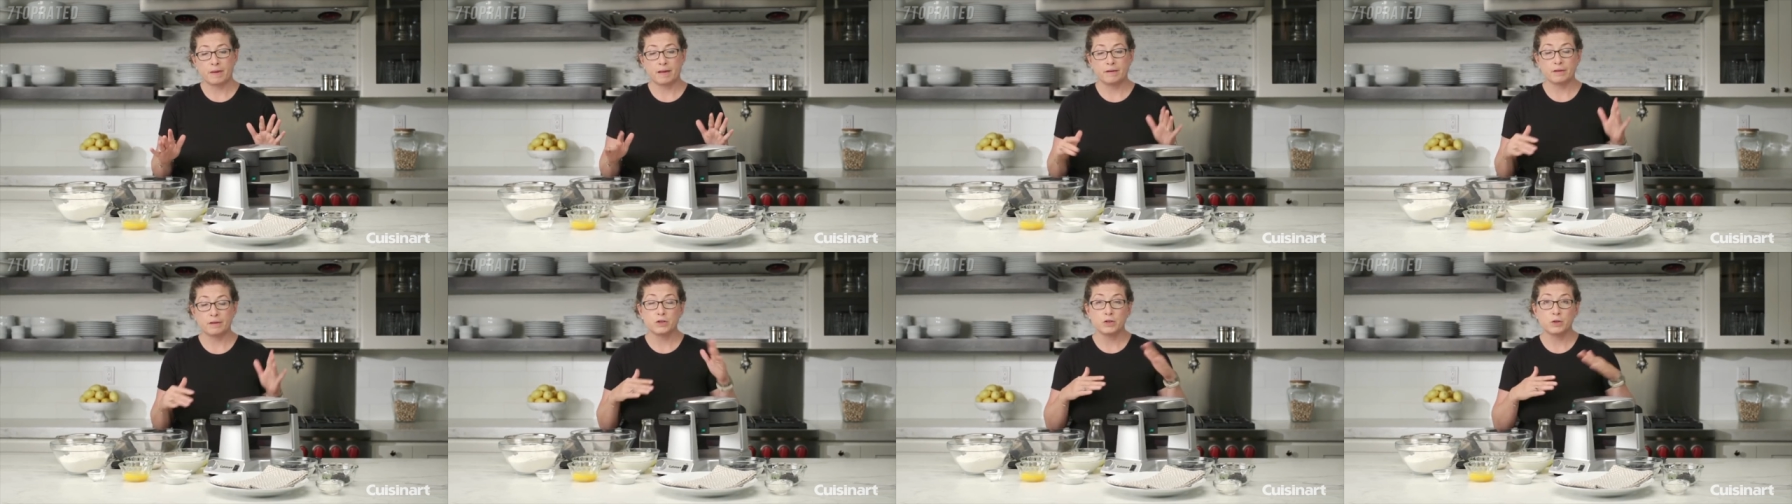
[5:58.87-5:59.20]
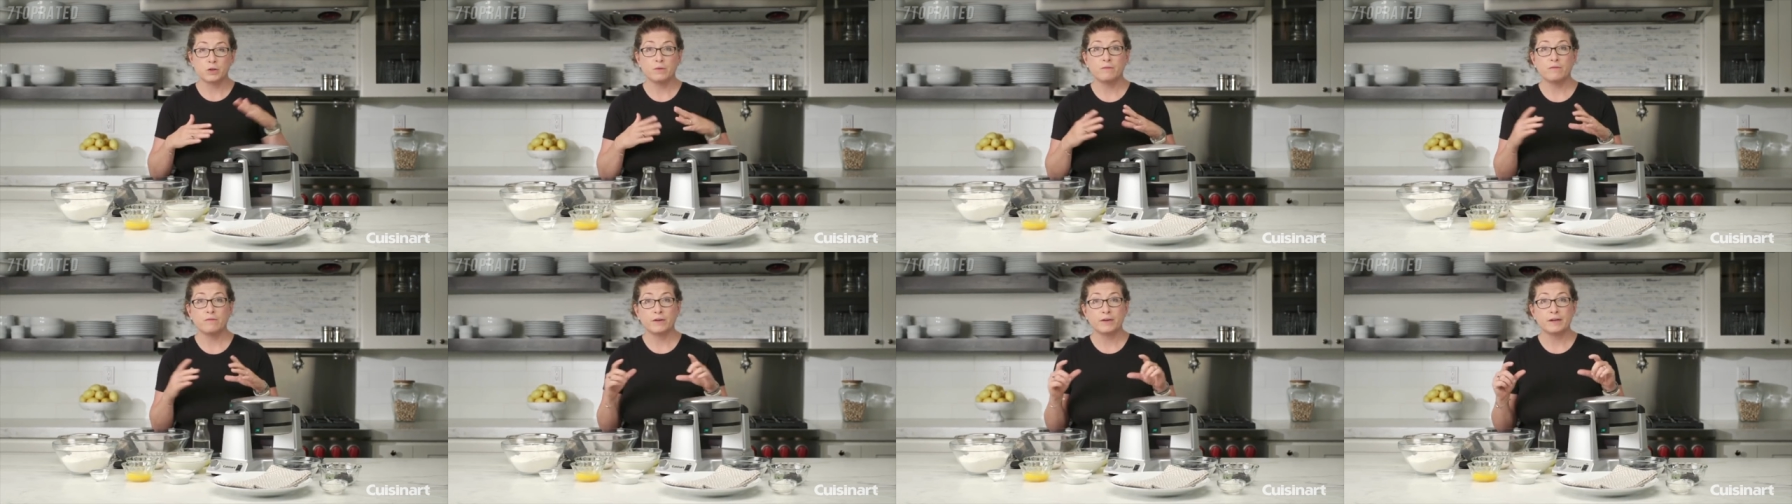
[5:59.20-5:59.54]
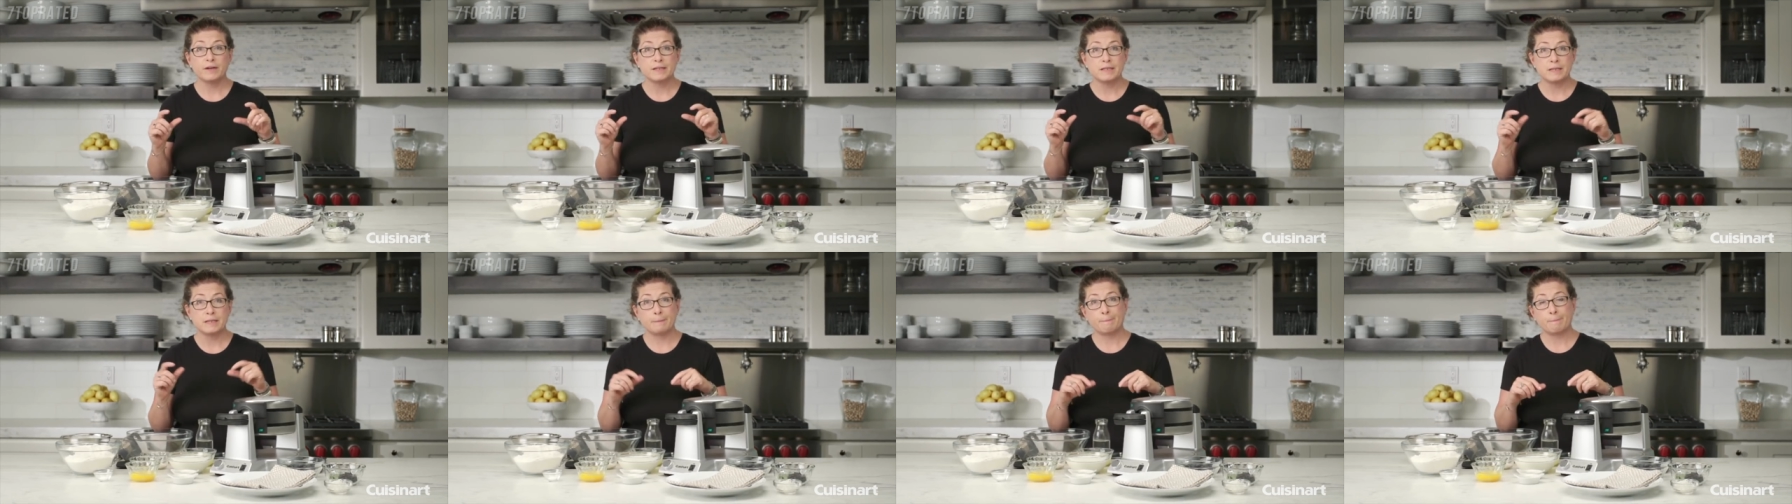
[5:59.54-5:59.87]
and two
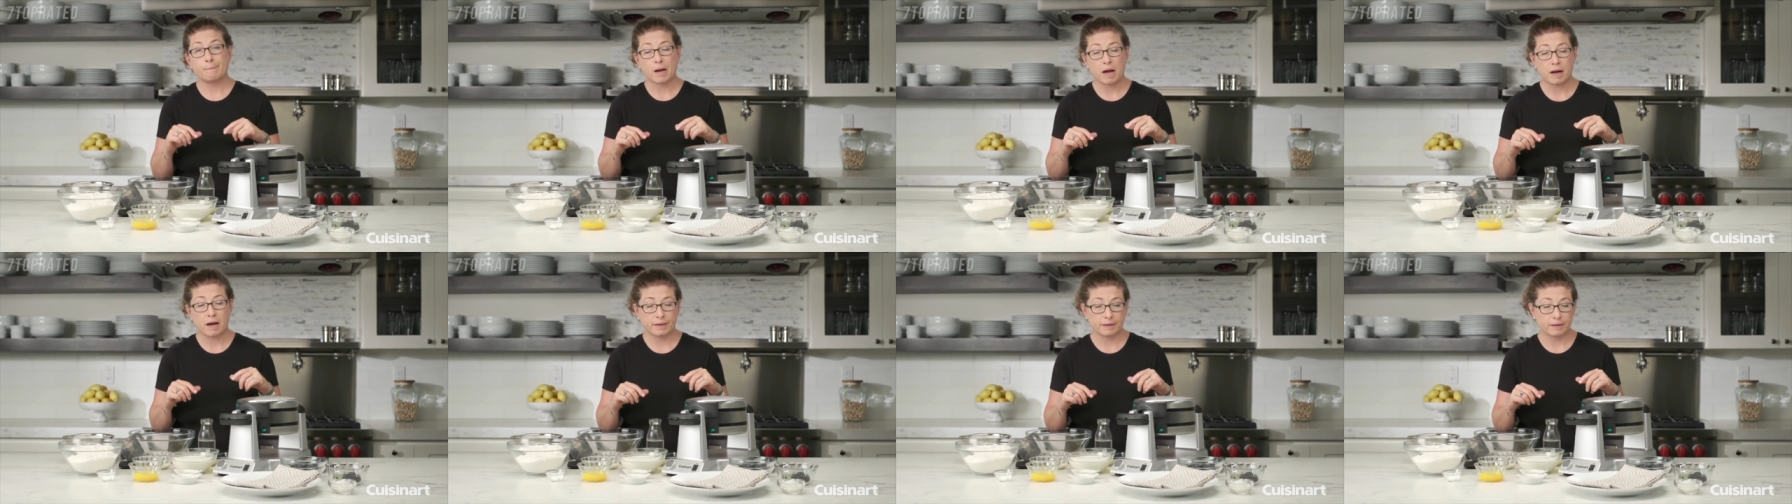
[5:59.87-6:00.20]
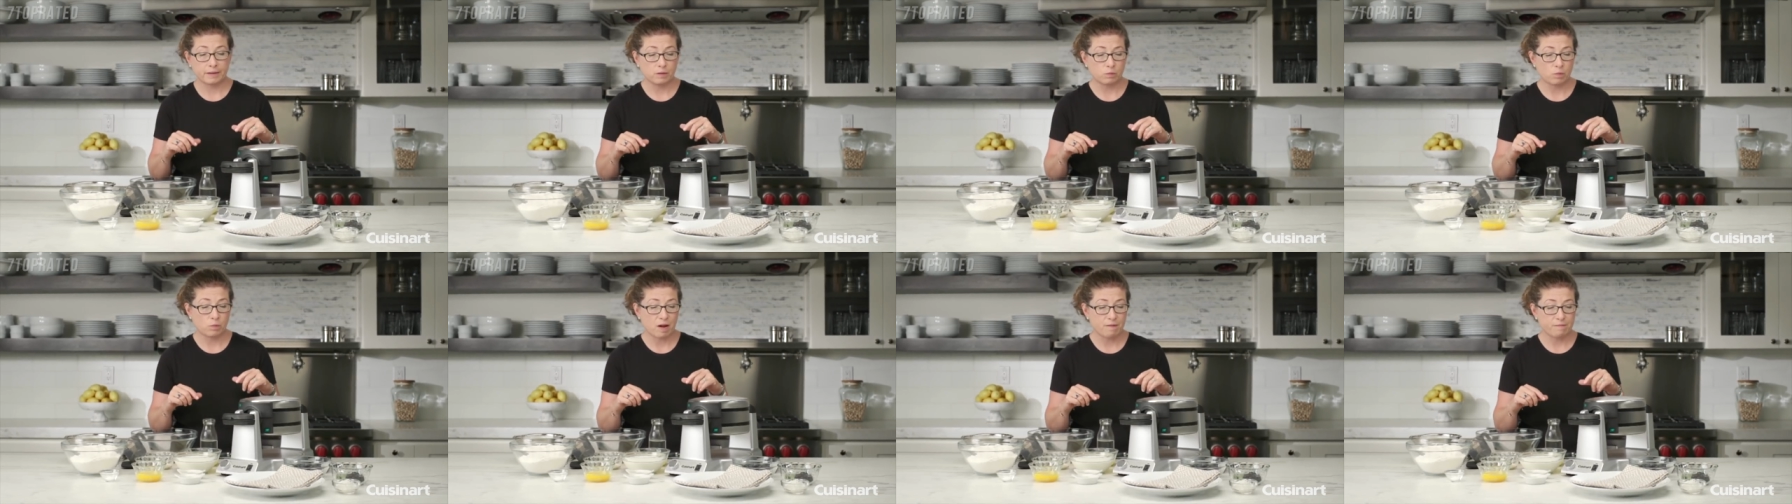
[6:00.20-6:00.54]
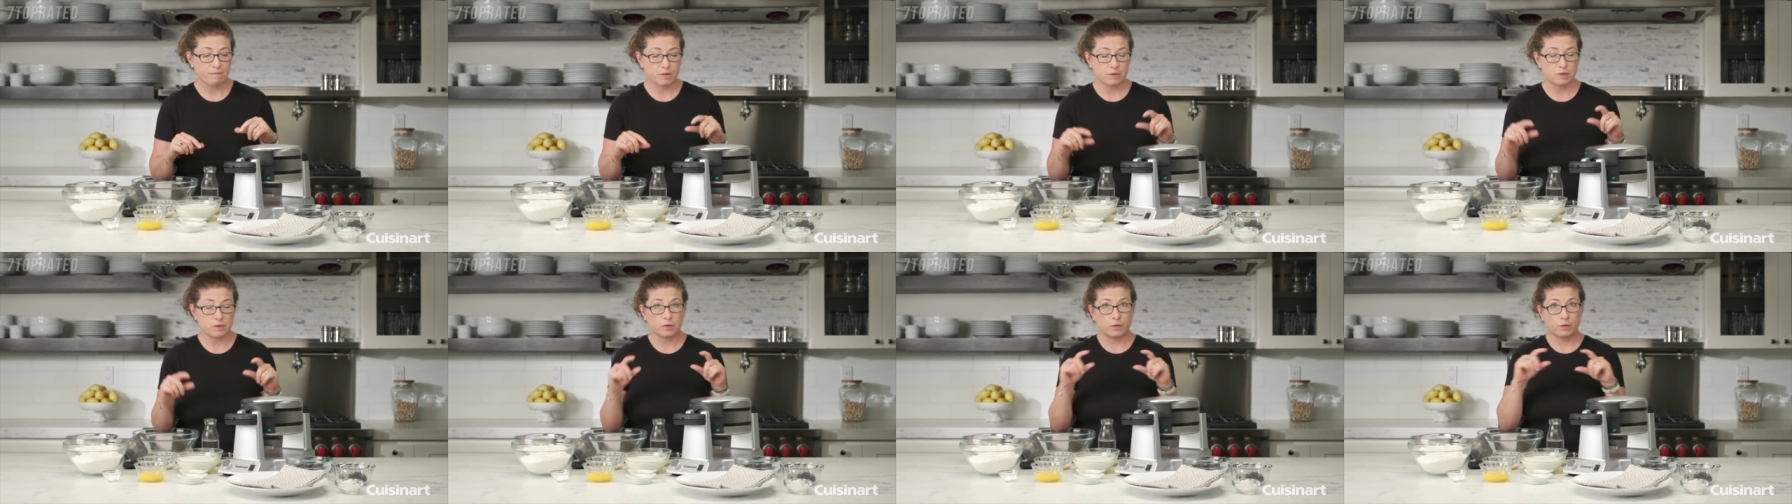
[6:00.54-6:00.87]
very deep pocketed
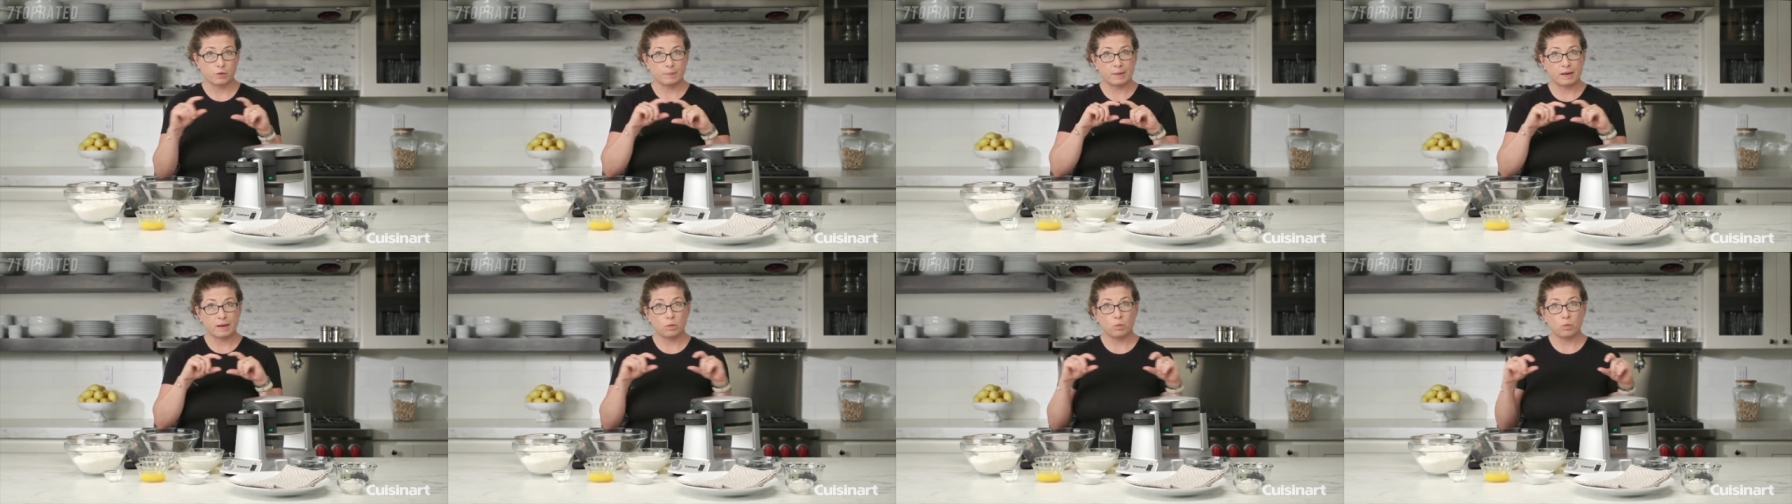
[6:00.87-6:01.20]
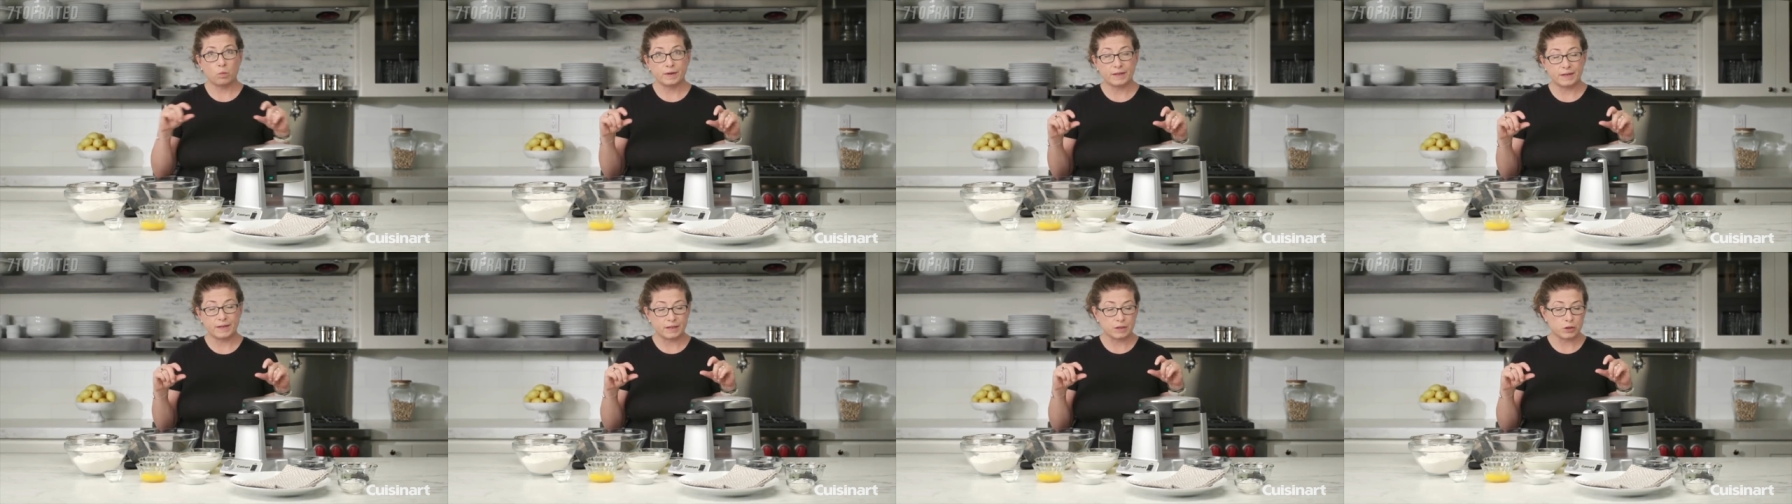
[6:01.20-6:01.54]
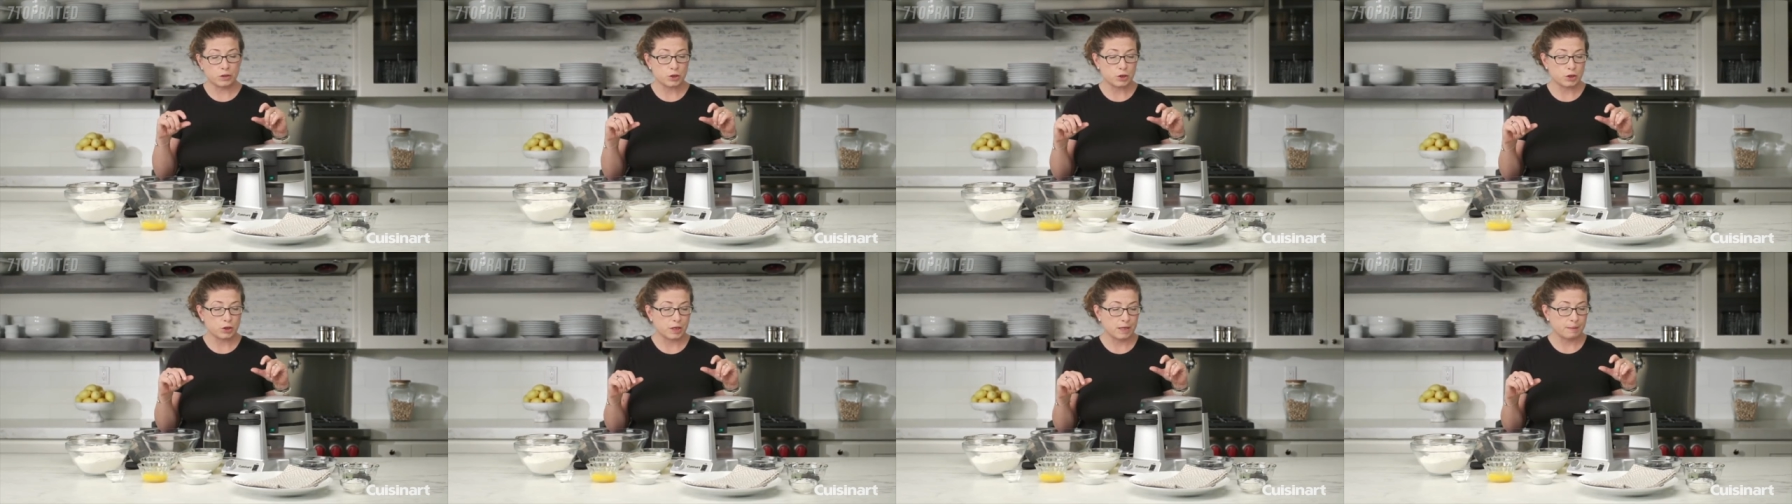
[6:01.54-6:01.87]
waffles, so they're about one
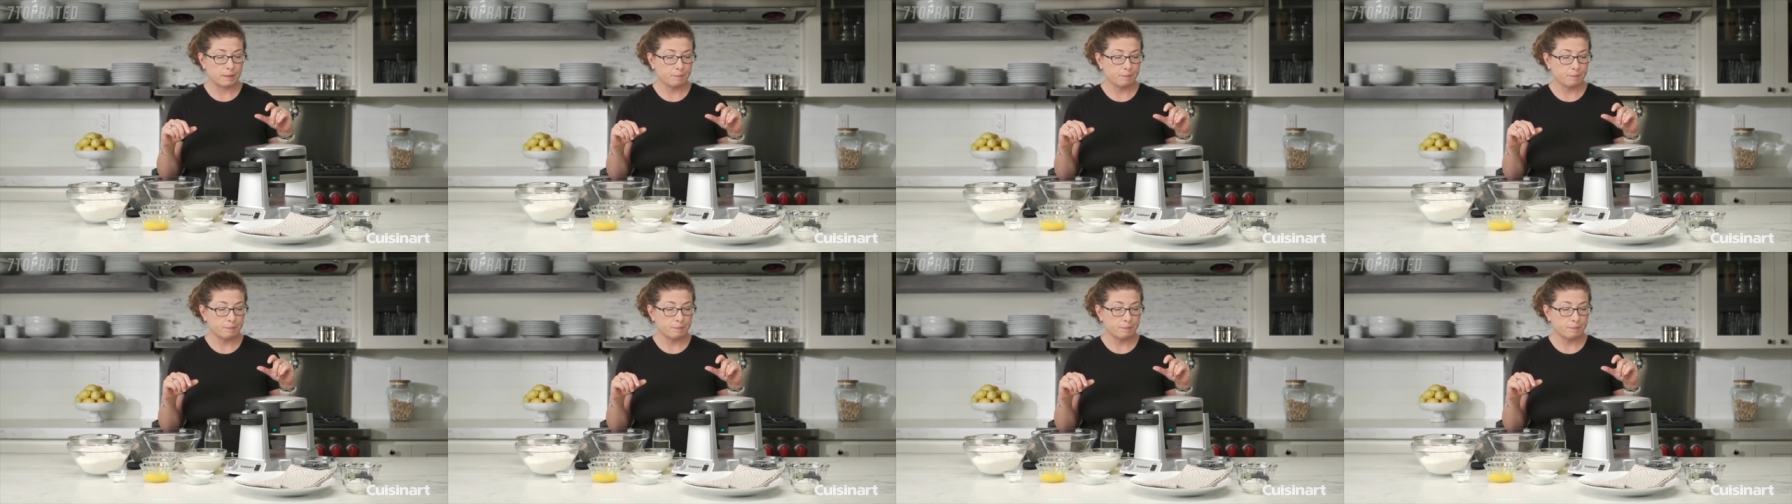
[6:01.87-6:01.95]
inch